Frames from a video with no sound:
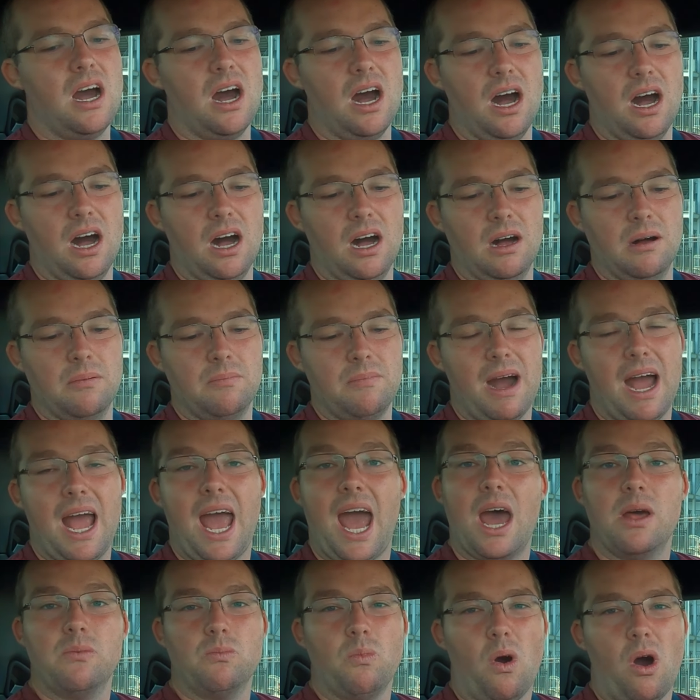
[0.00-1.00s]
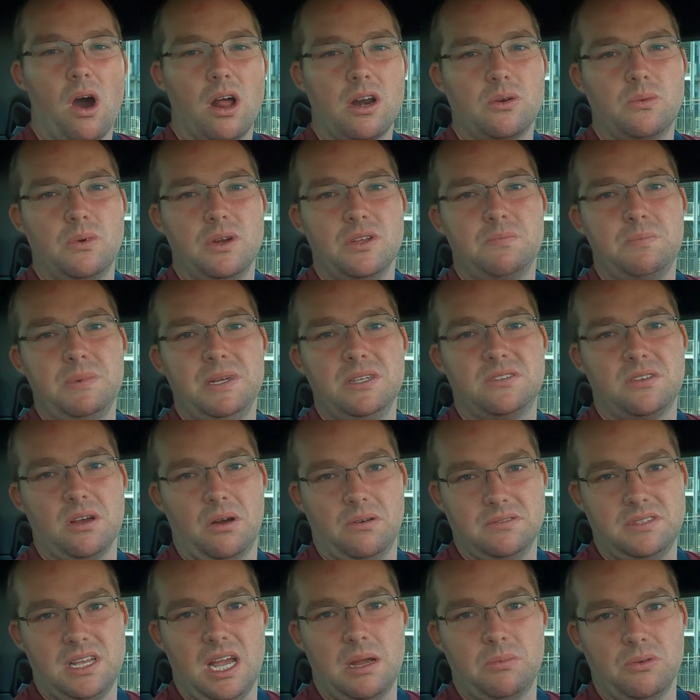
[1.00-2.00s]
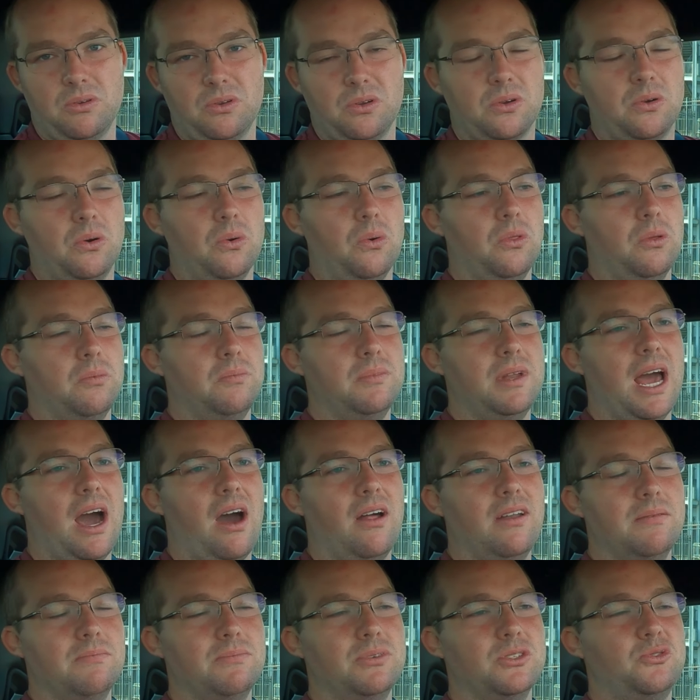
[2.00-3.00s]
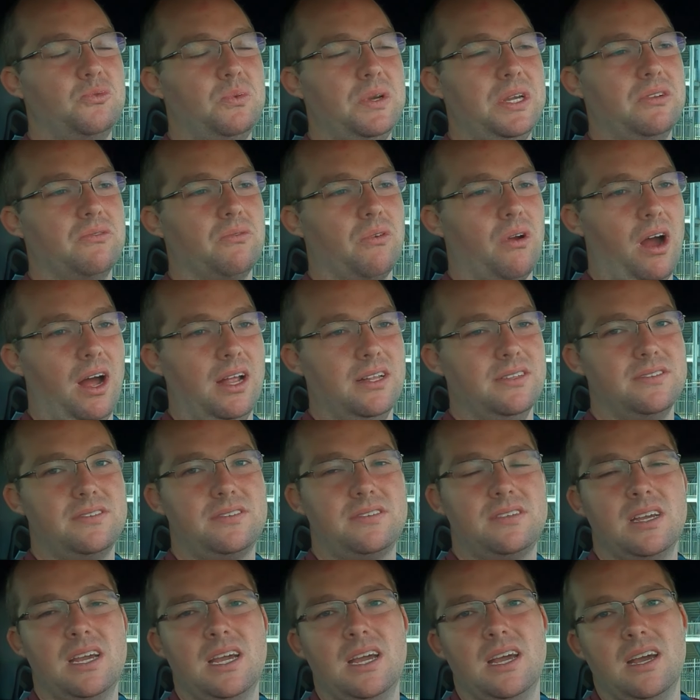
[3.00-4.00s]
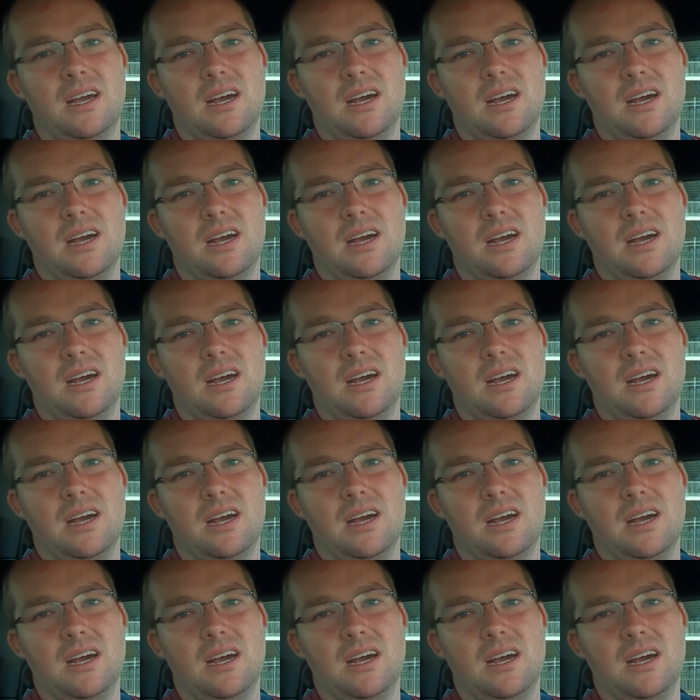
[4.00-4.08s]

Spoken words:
I had water with me, so I was able to cool them down in between runs.